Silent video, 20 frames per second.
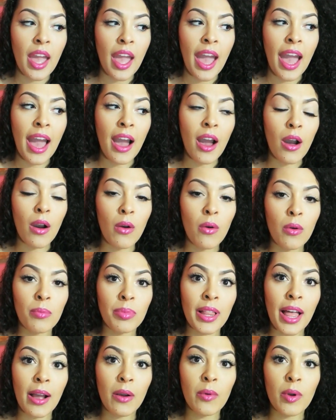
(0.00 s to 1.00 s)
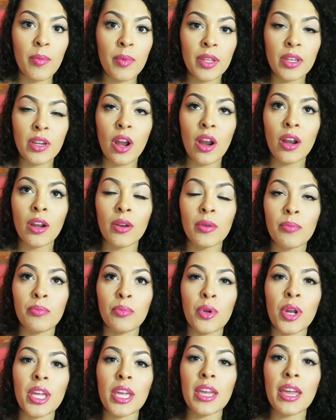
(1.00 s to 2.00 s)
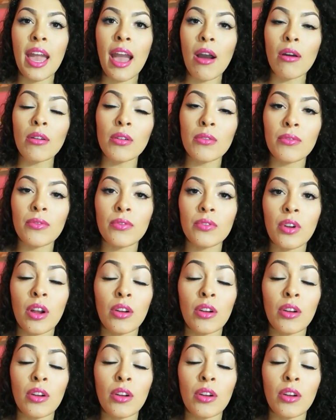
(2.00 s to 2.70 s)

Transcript: how black women are breaking out of,